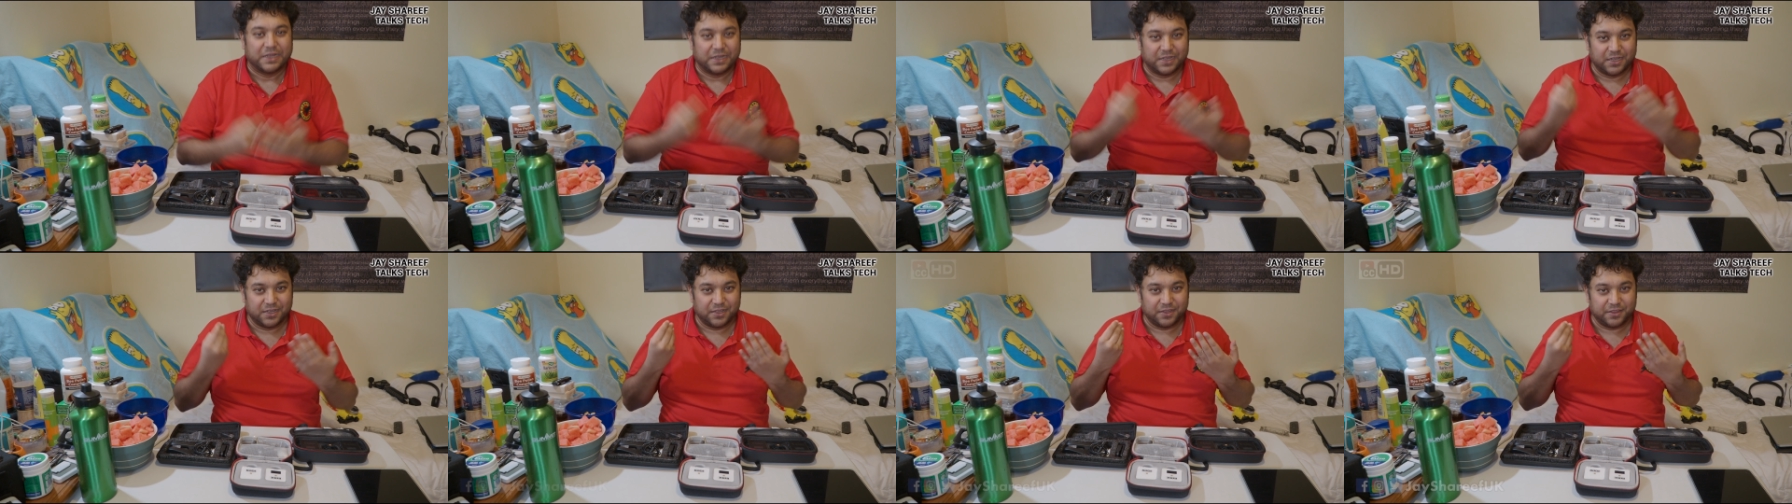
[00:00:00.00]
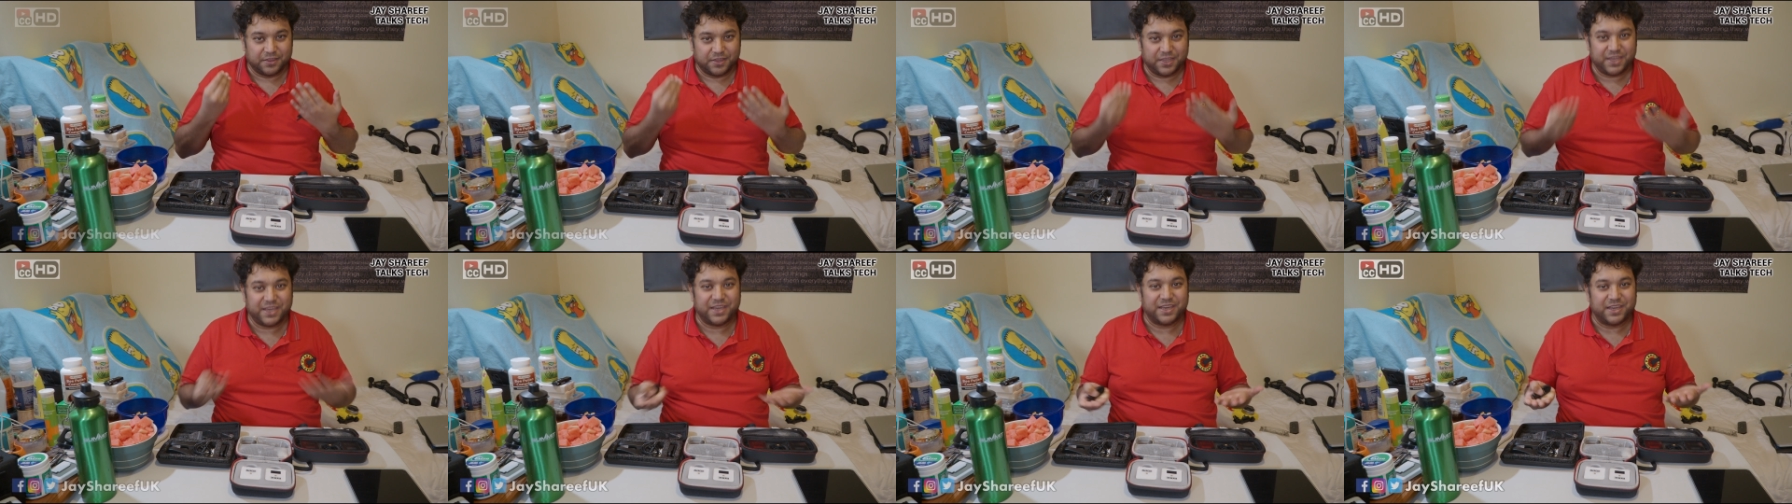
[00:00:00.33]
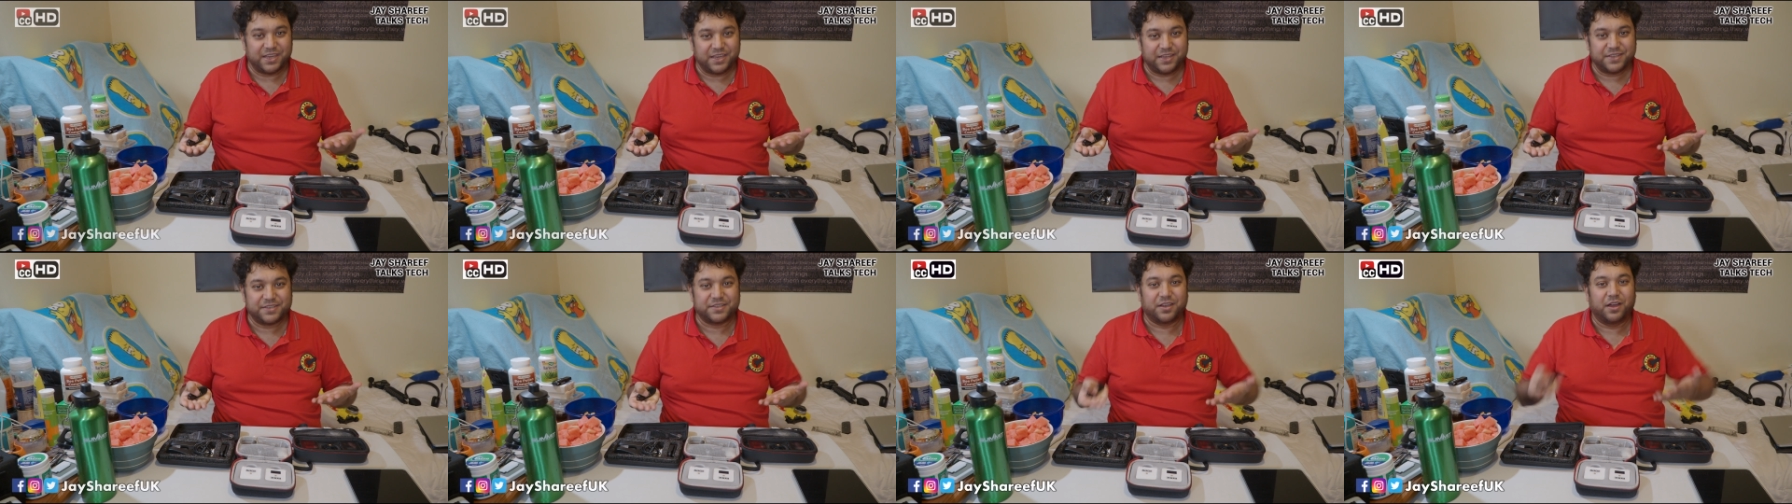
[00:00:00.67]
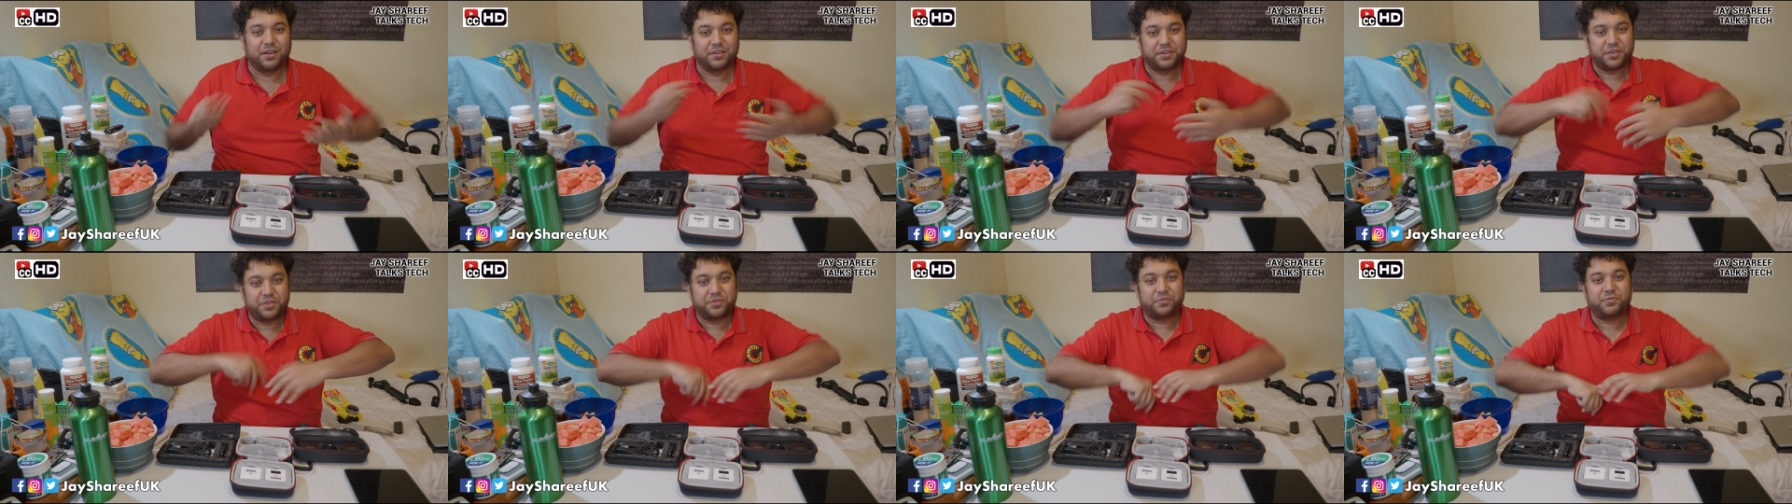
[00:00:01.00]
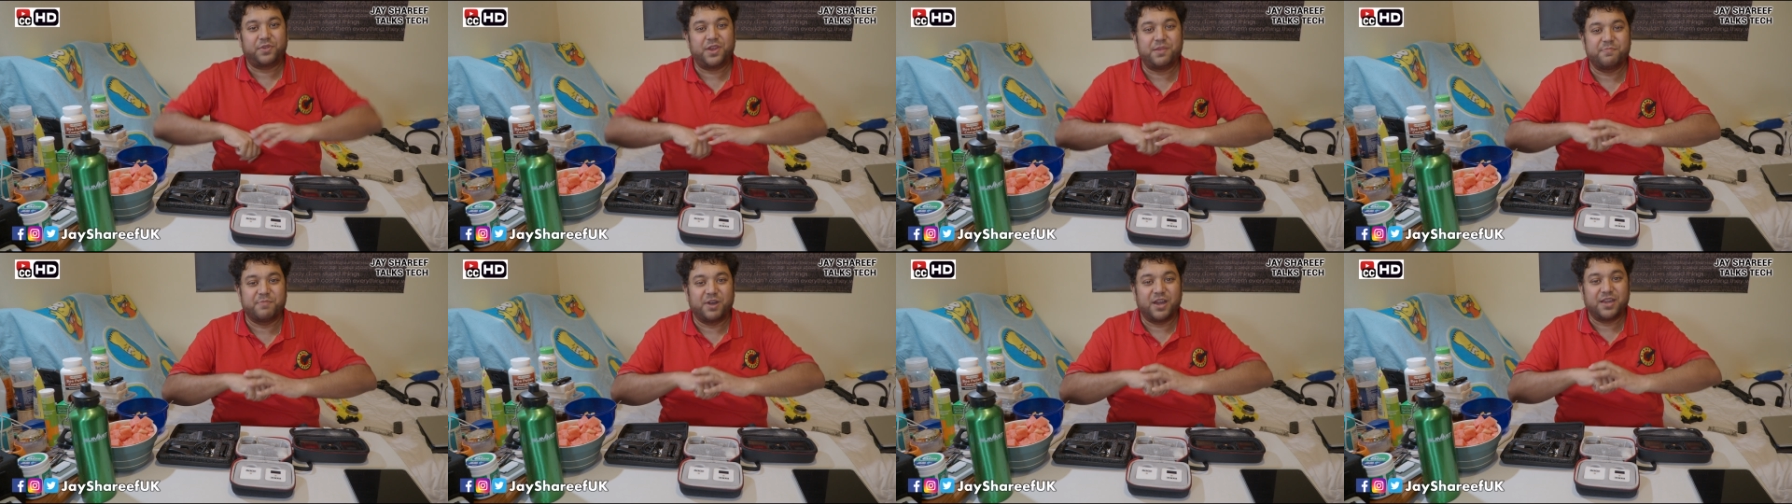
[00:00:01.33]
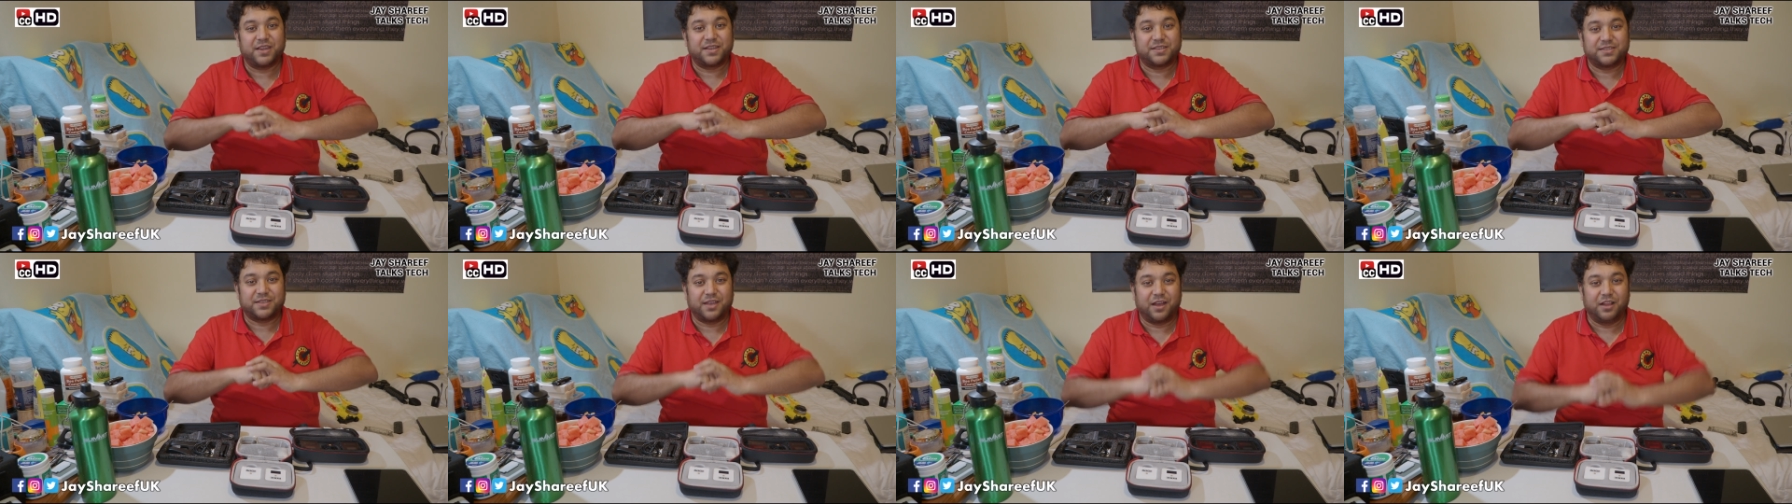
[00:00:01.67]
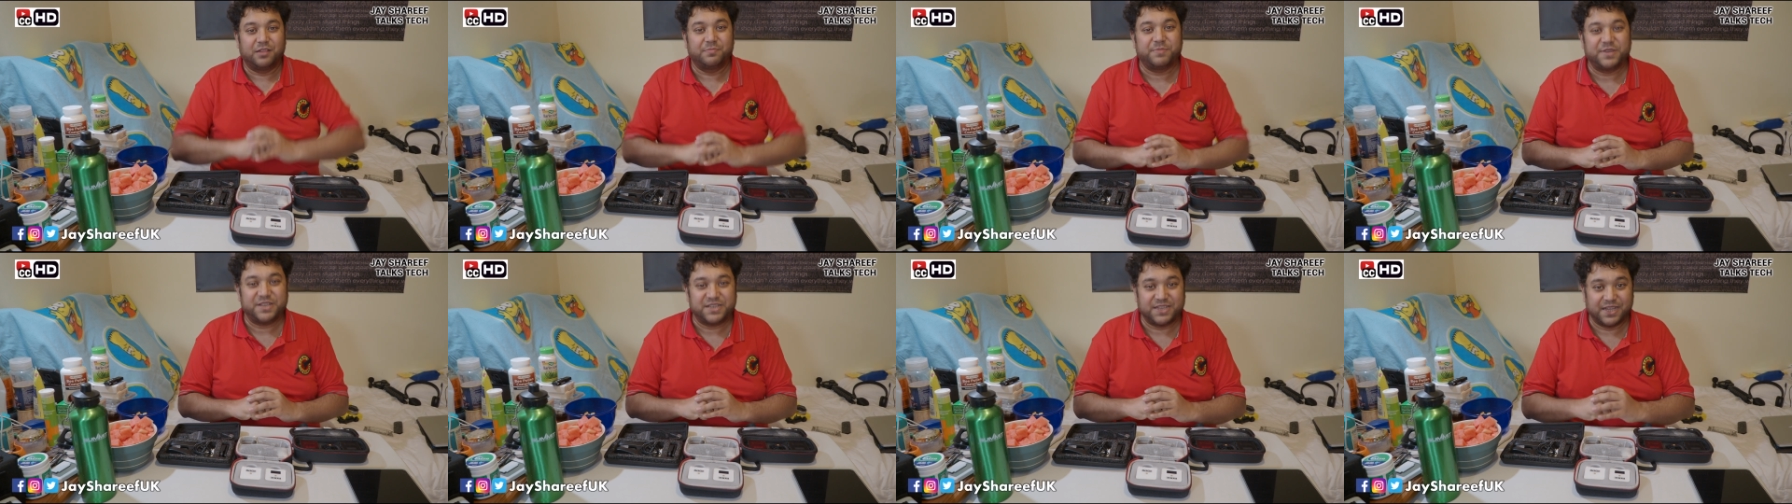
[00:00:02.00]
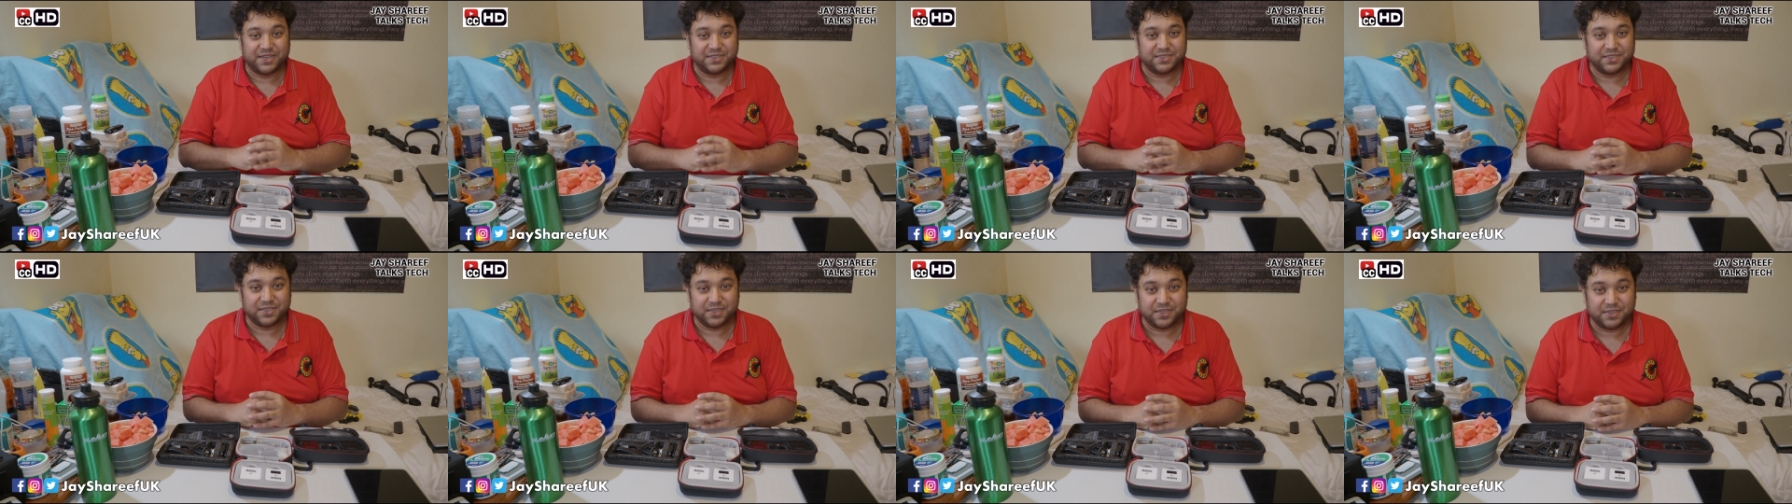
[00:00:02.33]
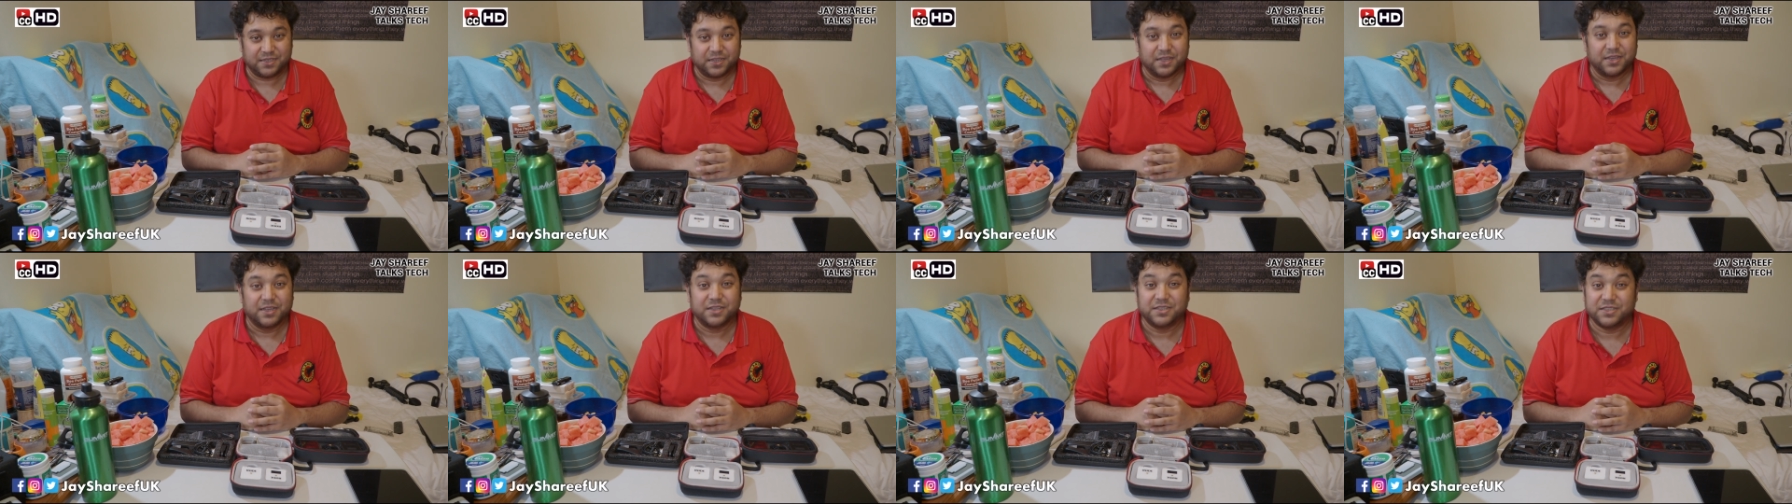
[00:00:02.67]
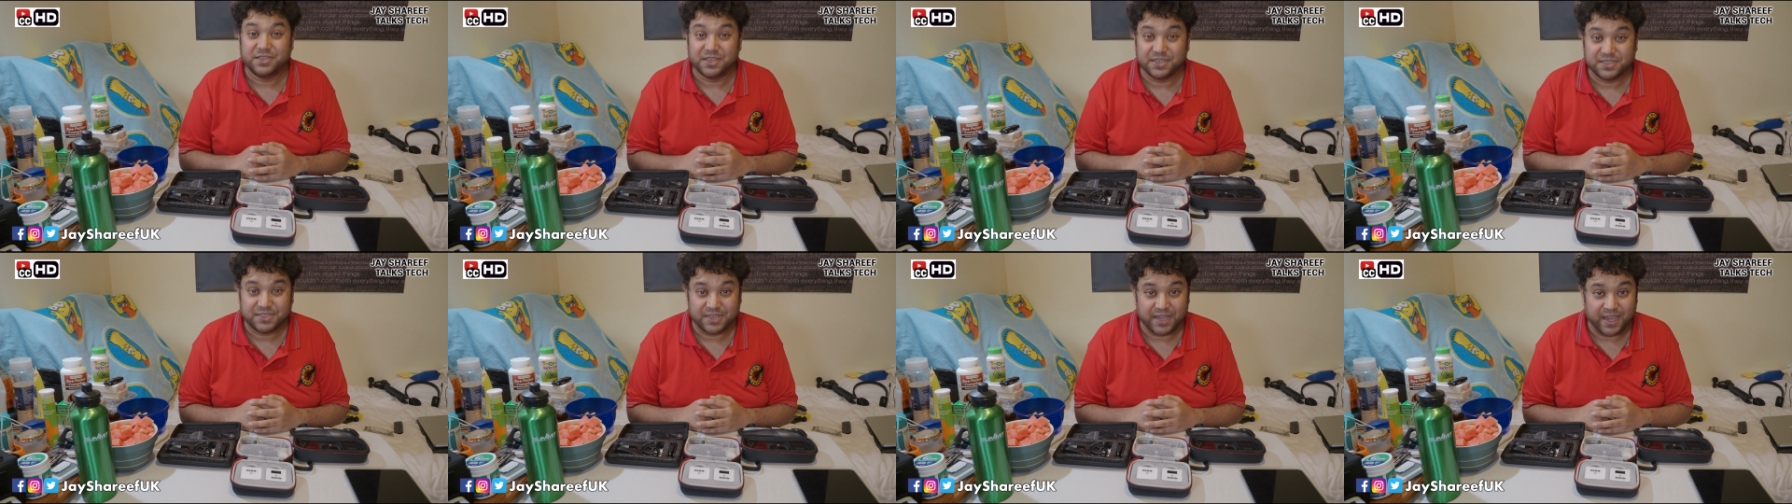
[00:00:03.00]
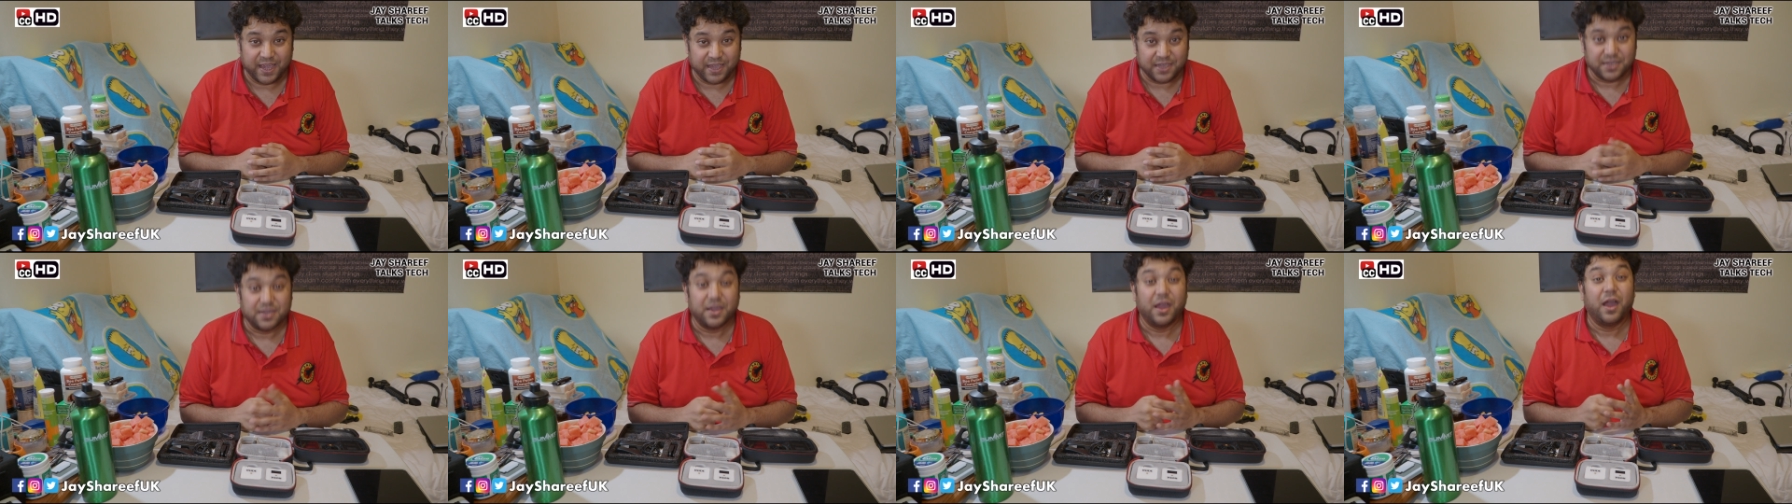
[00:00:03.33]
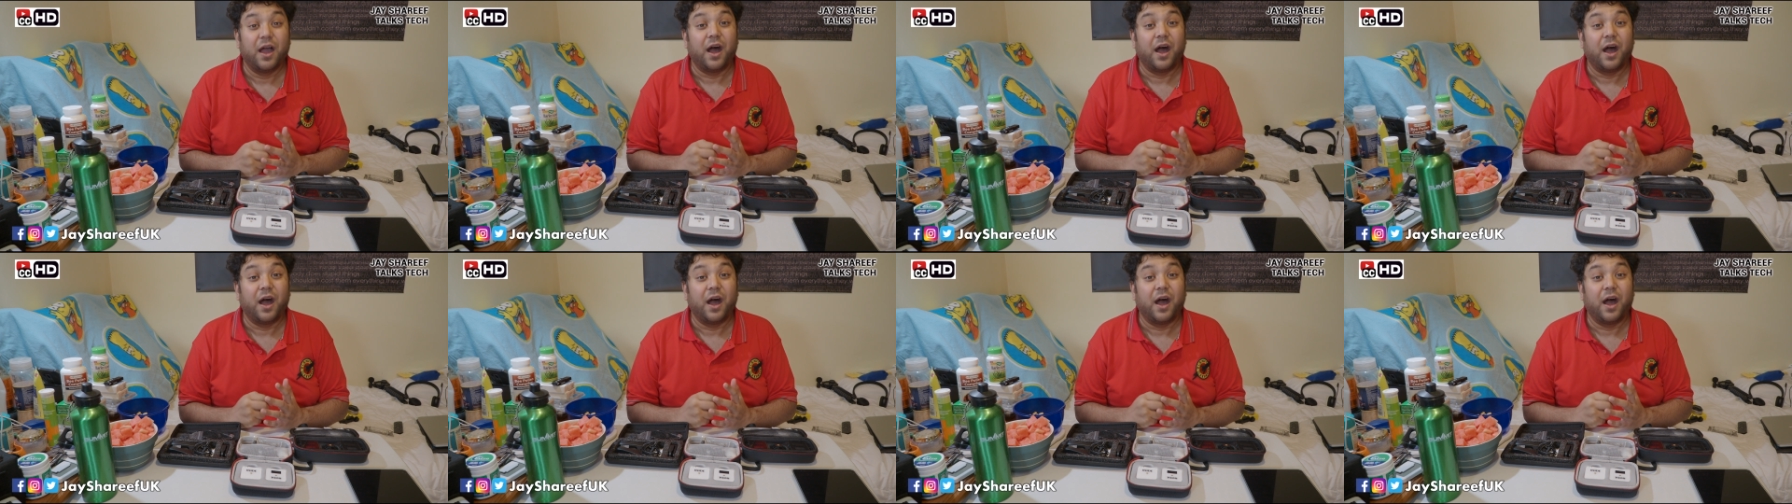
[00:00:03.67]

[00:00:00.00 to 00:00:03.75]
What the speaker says: These are the three mics I'll be testing today.